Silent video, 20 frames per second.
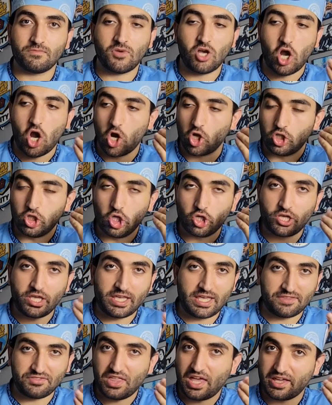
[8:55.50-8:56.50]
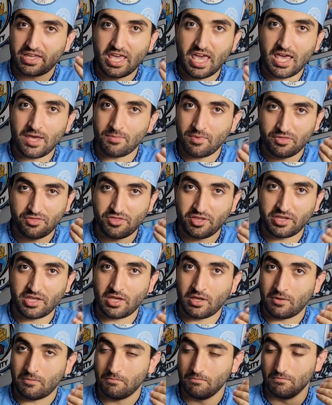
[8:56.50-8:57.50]
are looking at that game and
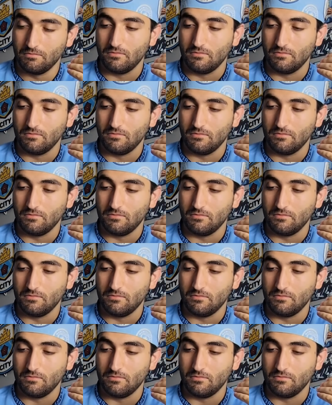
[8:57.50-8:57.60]
thinking,